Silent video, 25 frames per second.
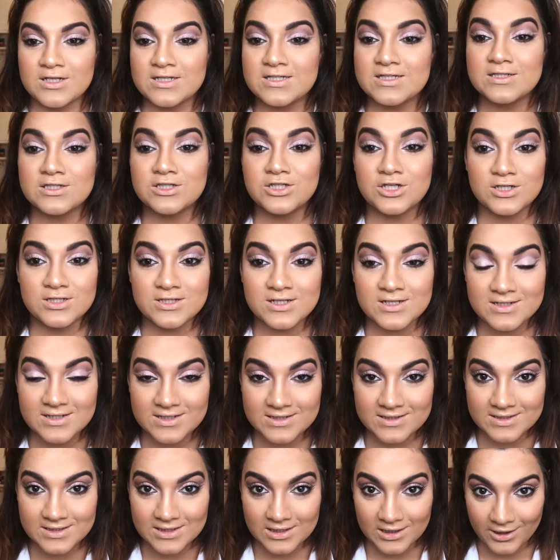This is just a
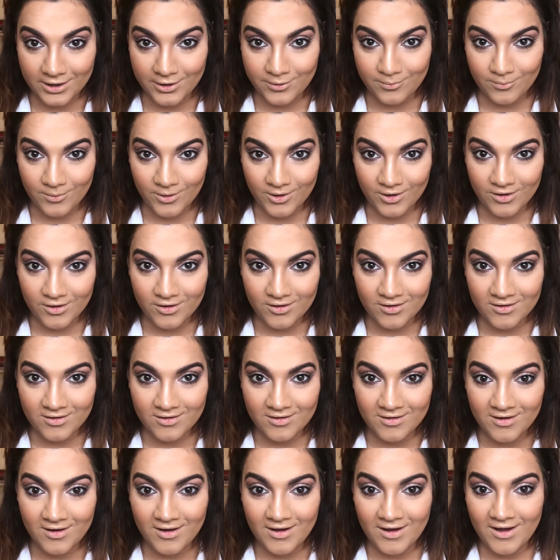disclaimer.
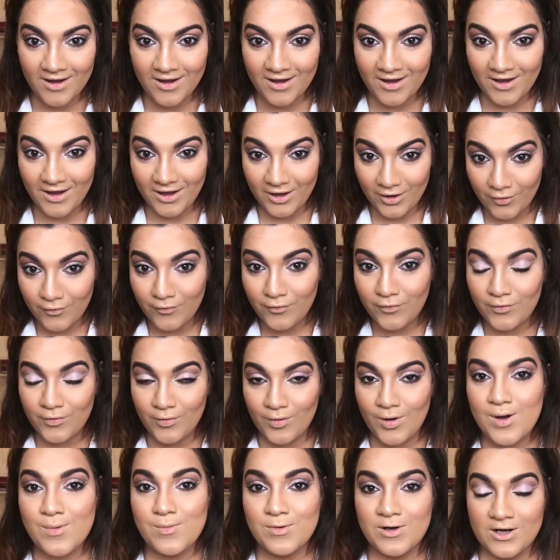If
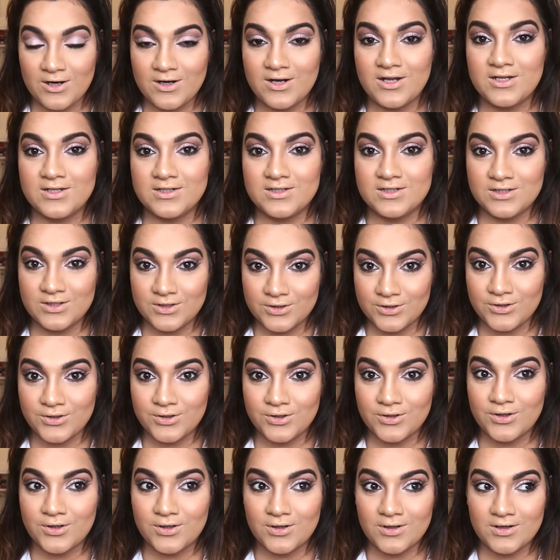you are planning
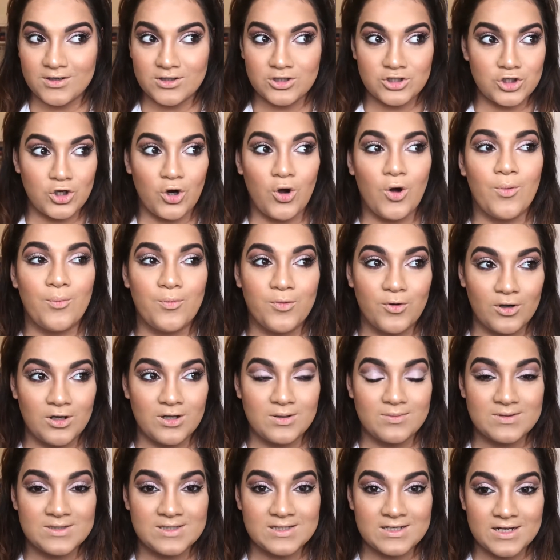to chop your
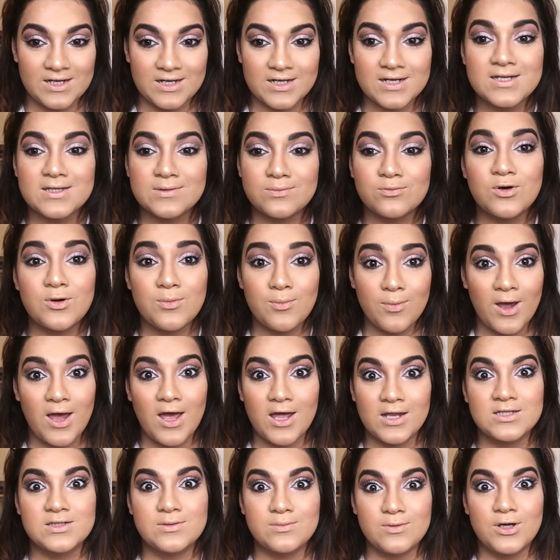lipsticks,
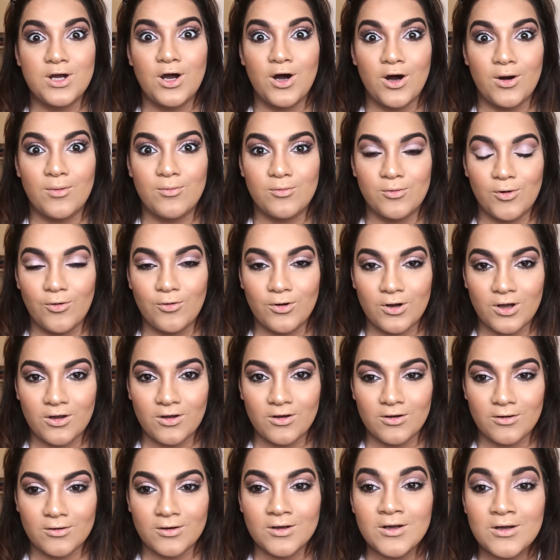prepare to be
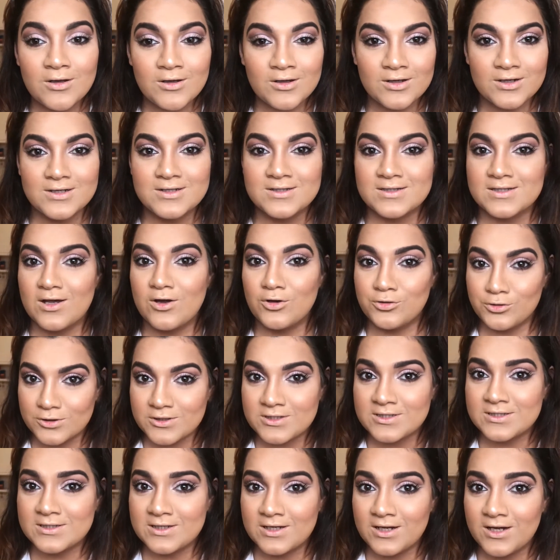heartbroken, because
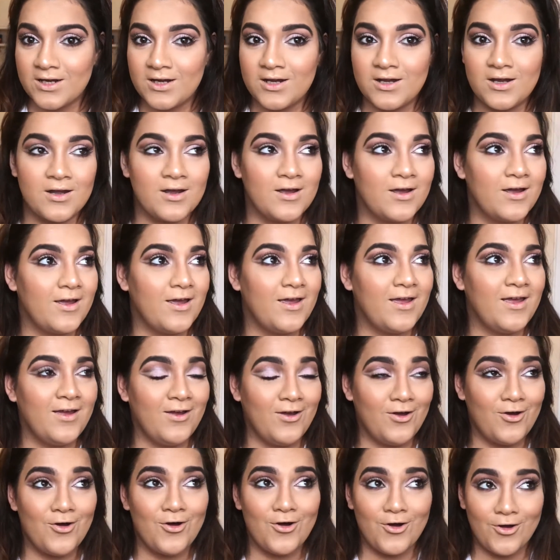honestly,
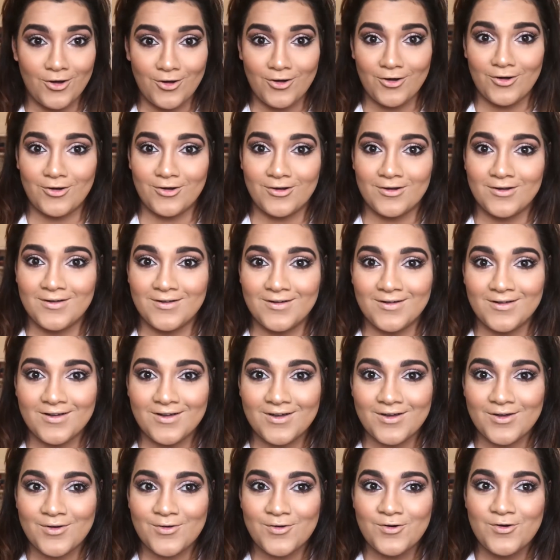it hurt.
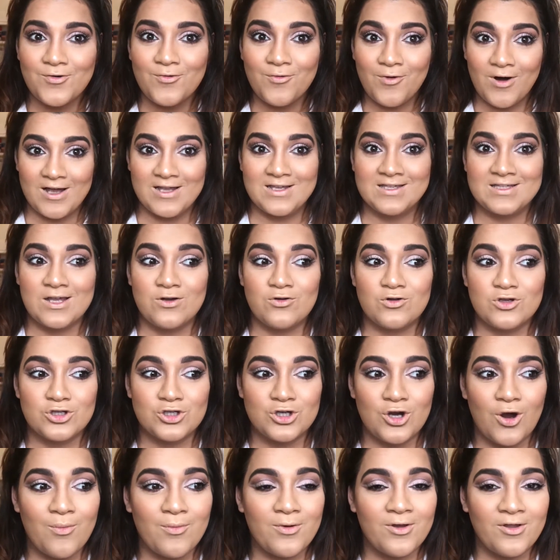Whilst I
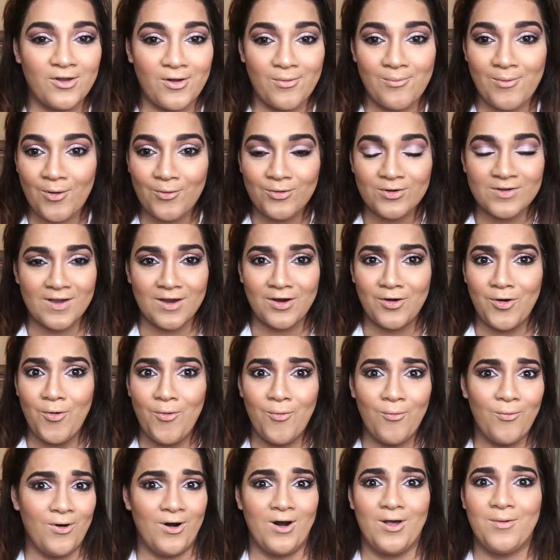was chopping them, I was like,
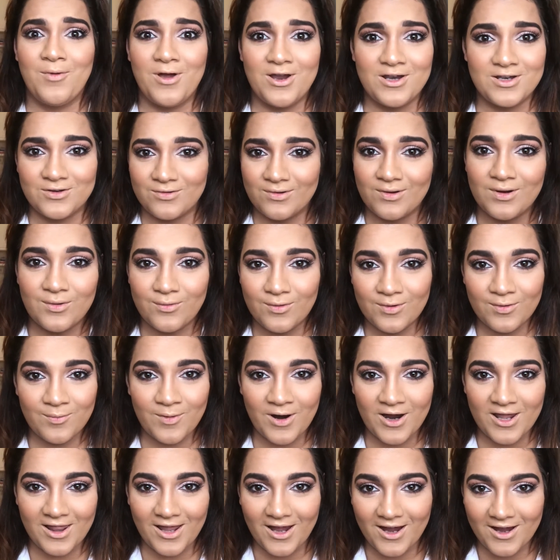what am I doing
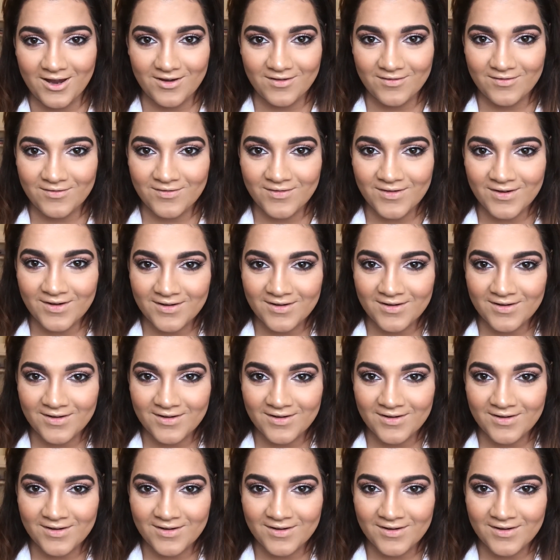with my life?